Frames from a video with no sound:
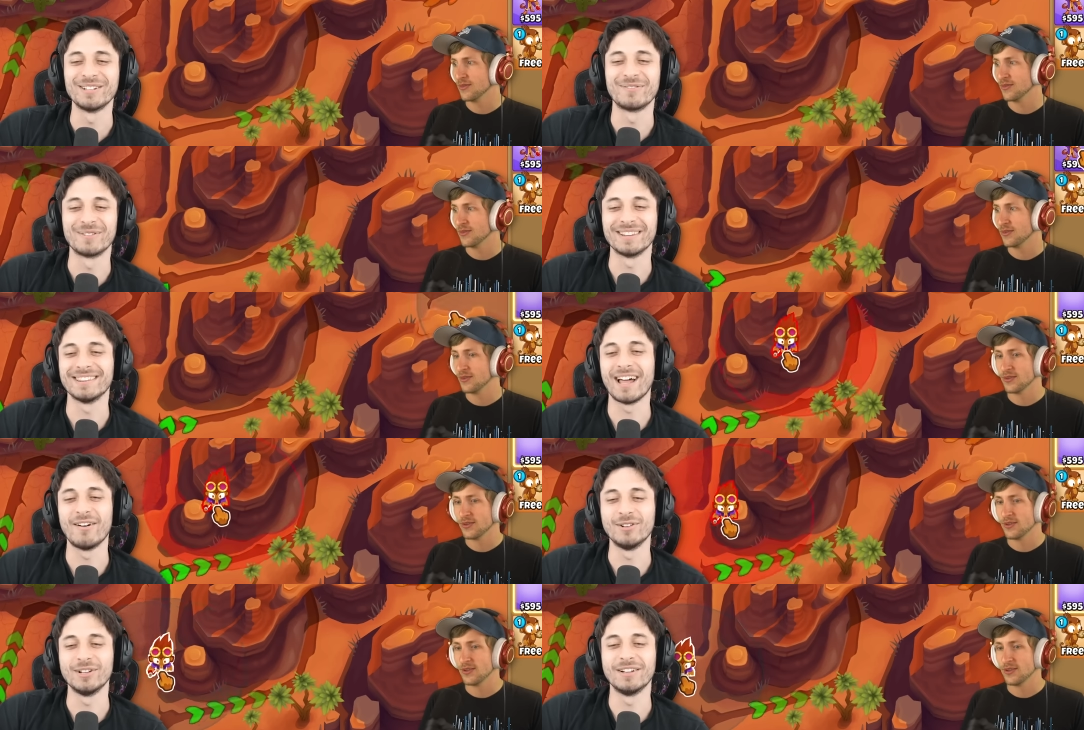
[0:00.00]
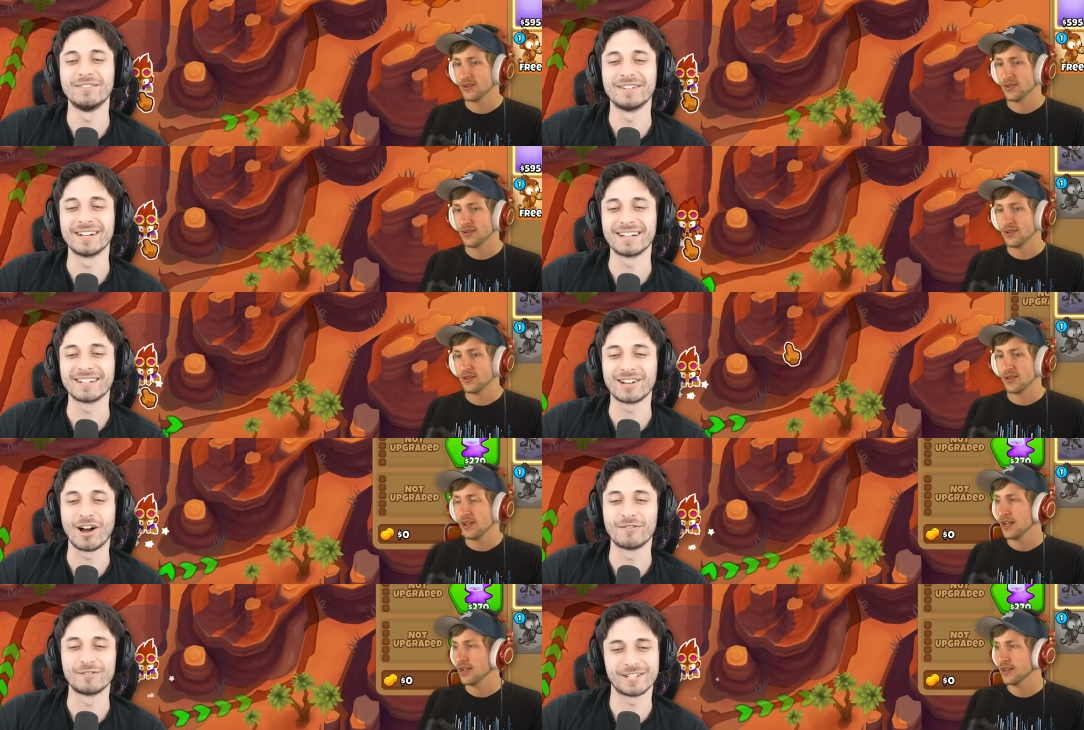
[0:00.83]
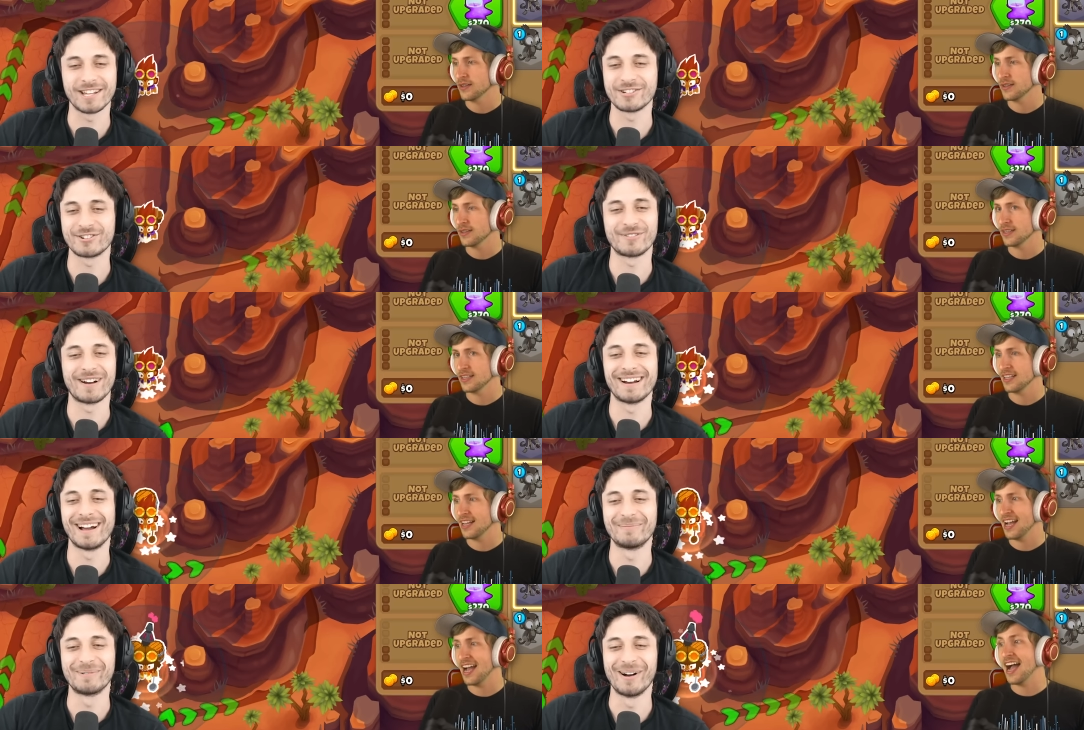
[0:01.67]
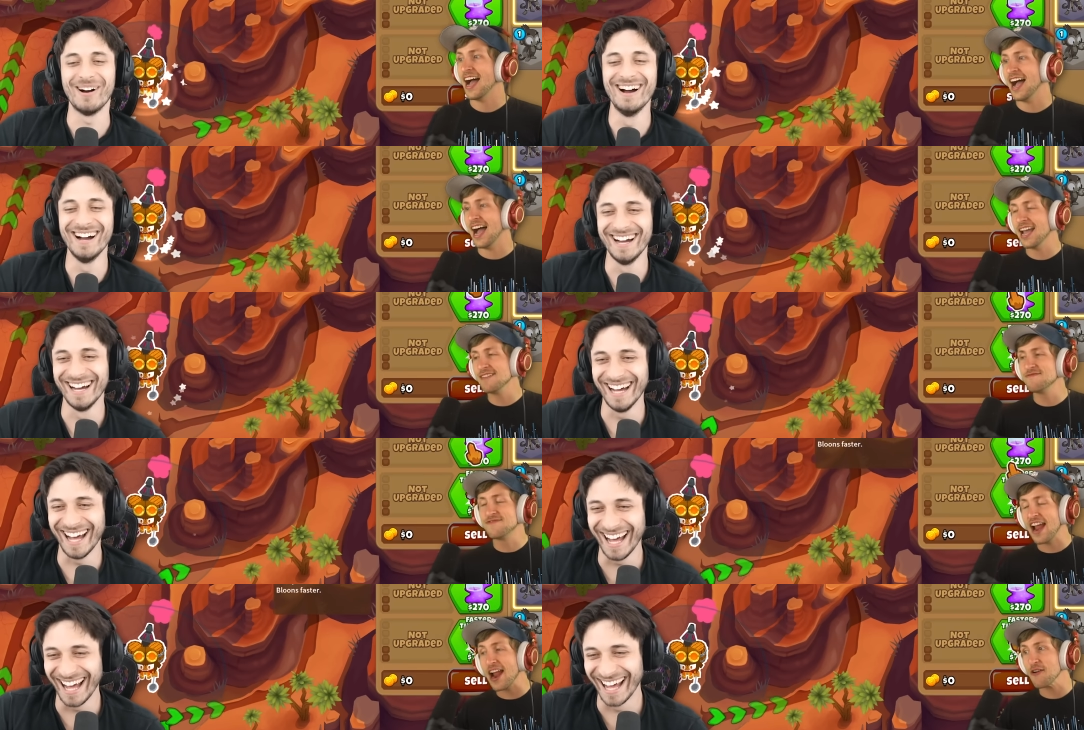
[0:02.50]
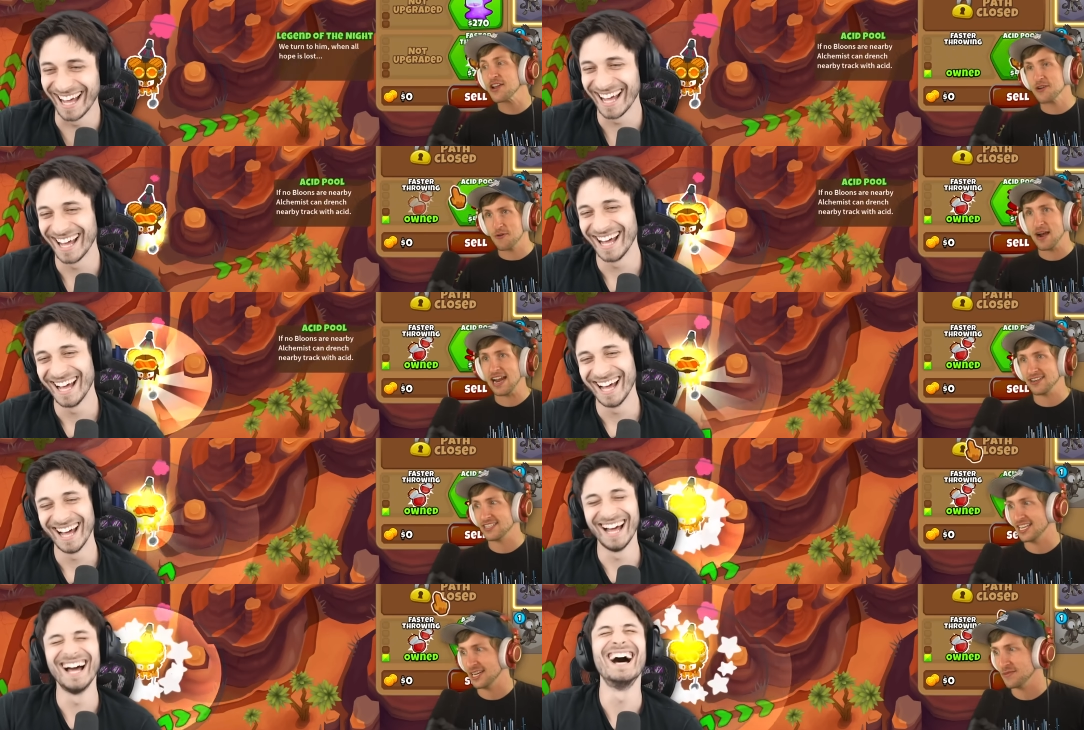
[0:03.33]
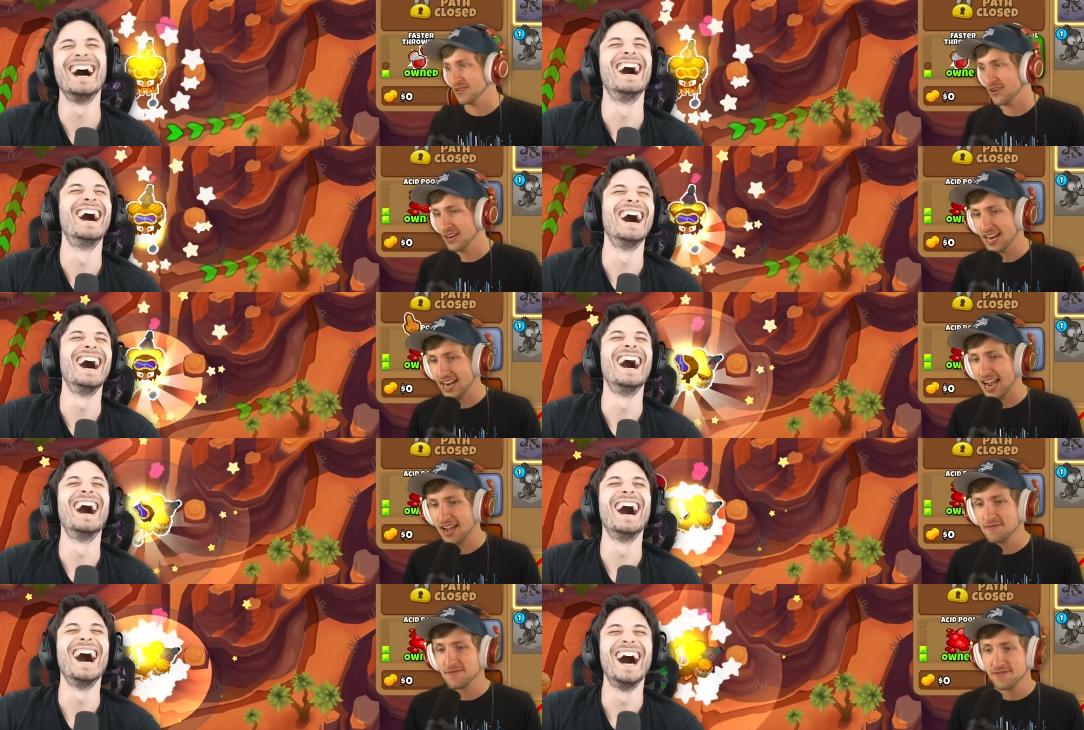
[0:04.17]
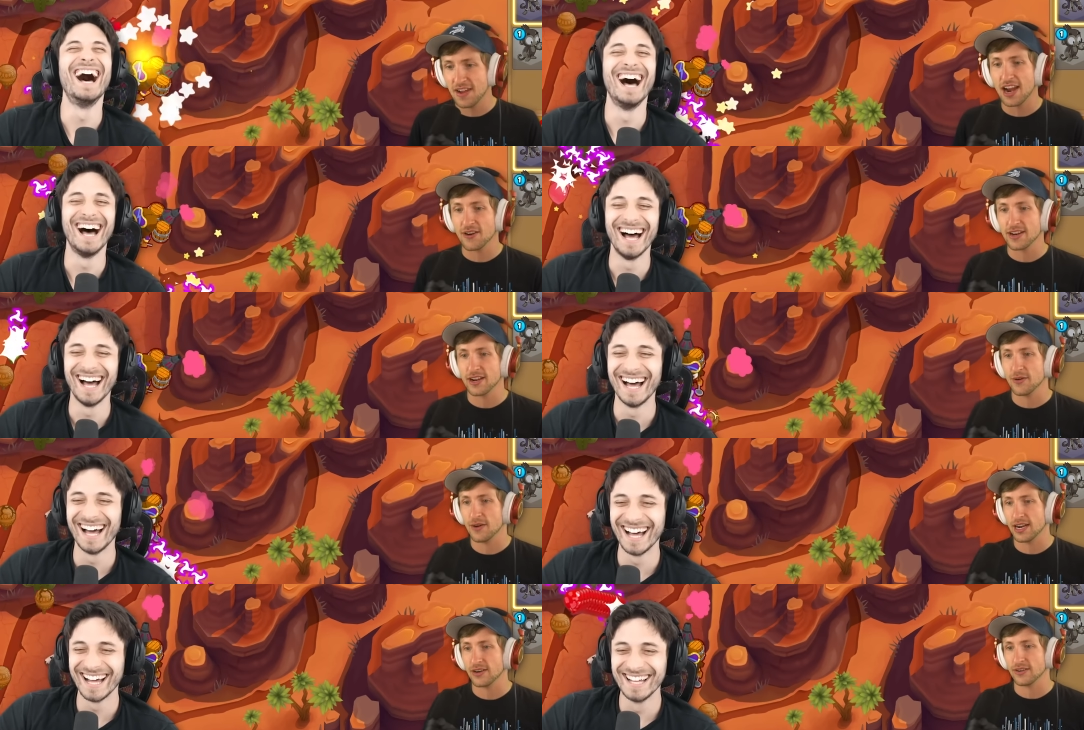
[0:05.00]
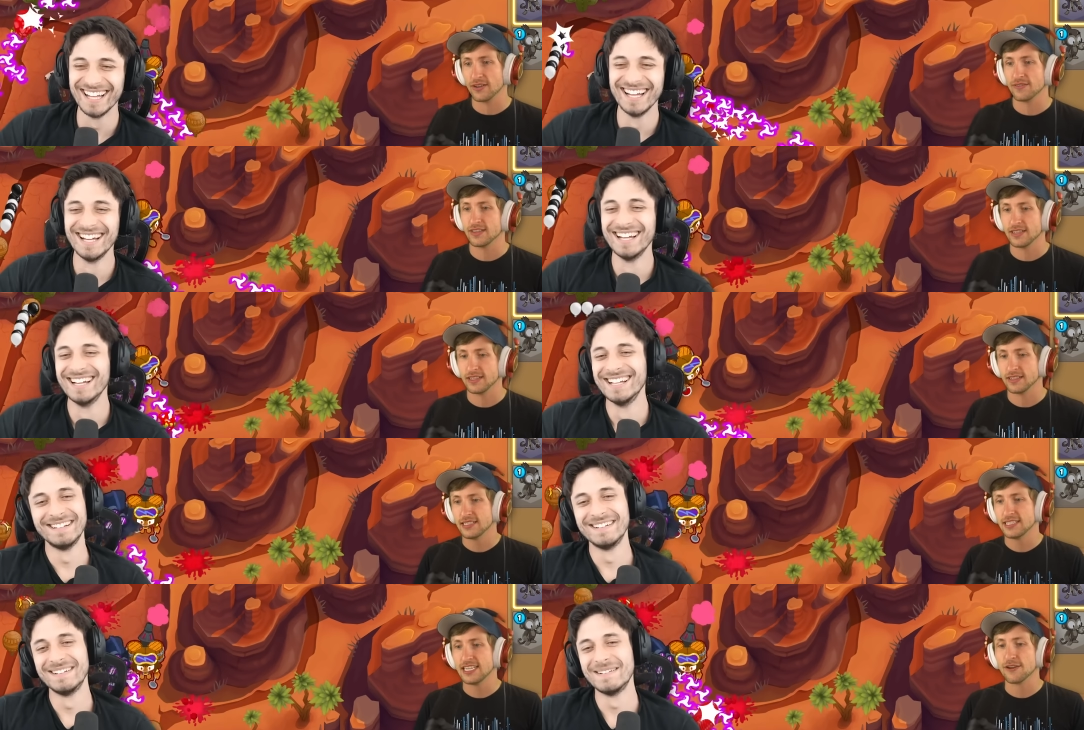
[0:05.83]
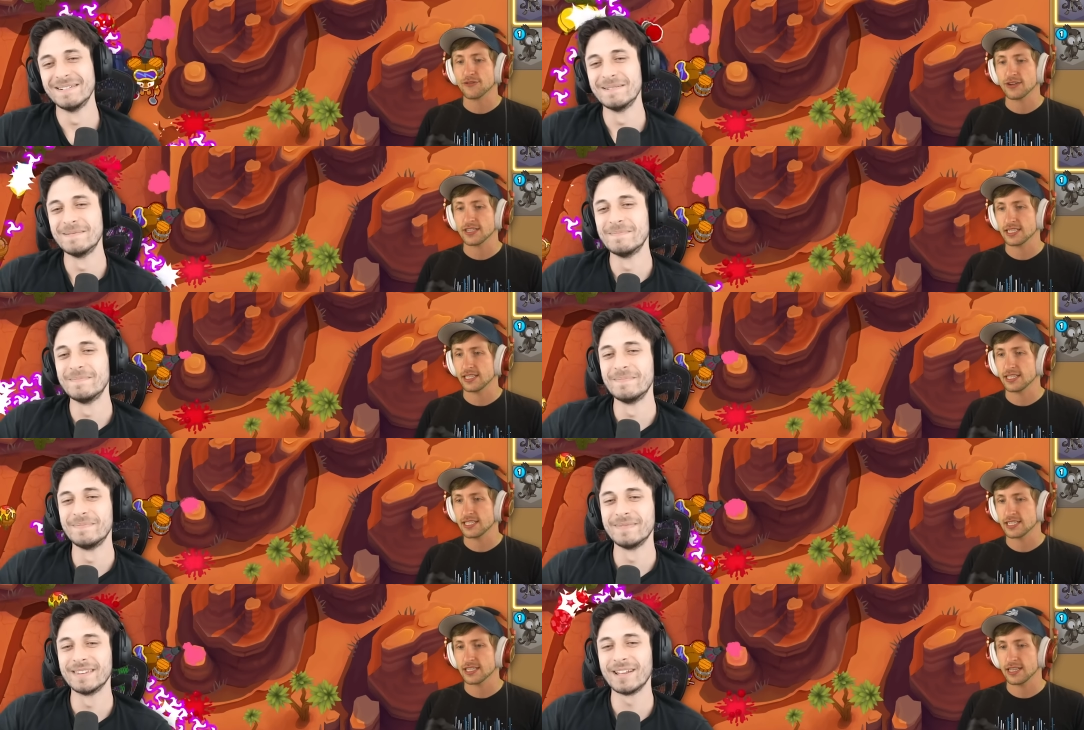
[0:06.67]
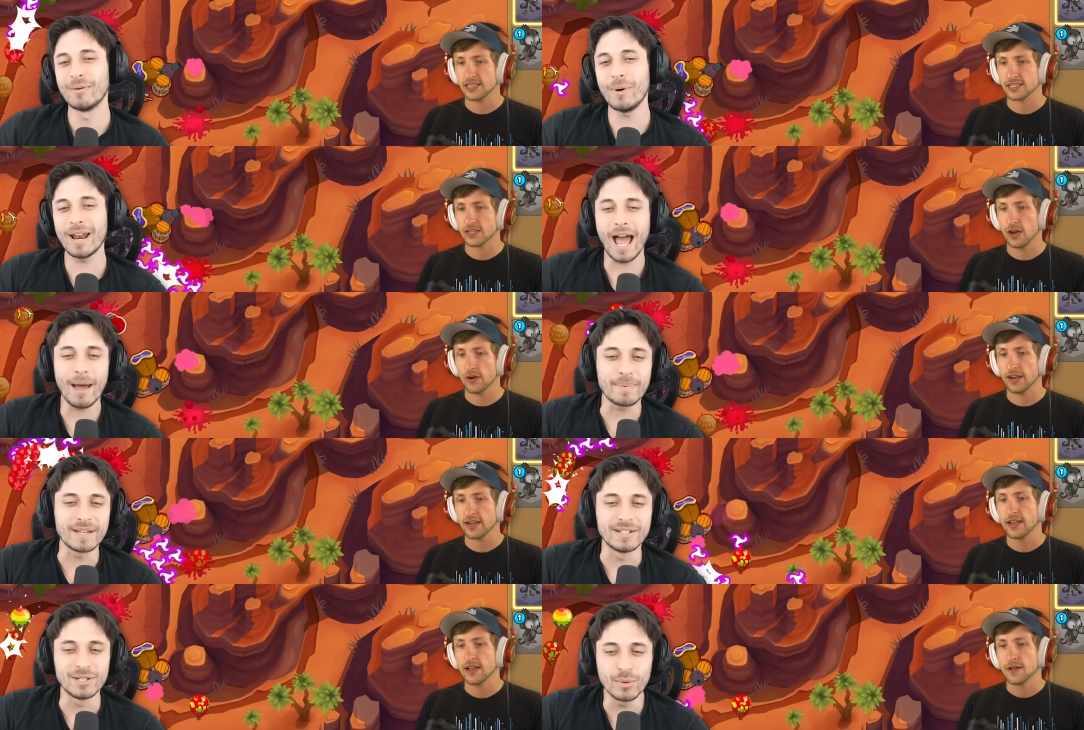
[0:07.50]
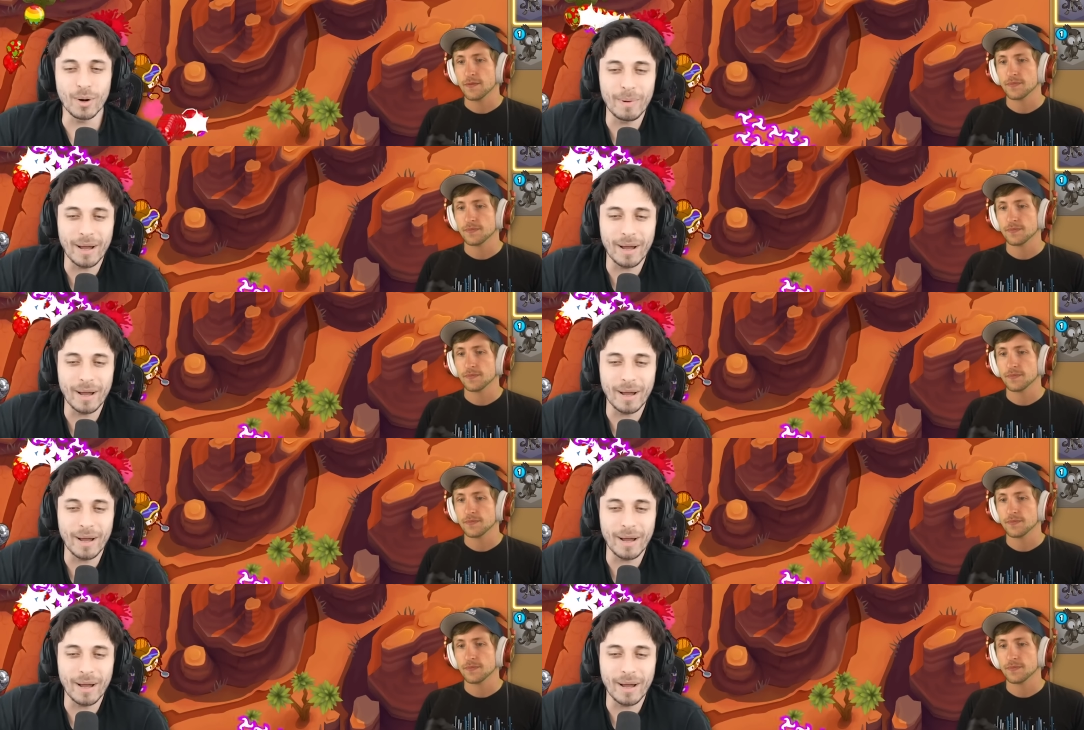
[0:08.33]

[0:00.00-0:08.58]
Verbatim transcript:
Speaker 1: different level of uh, conversation right now, bro.
Speaker 2: I'm very aware, Sabre. Okay, I'm very aware of the difference in these in this.
Speaker 1: What okay. happened? You were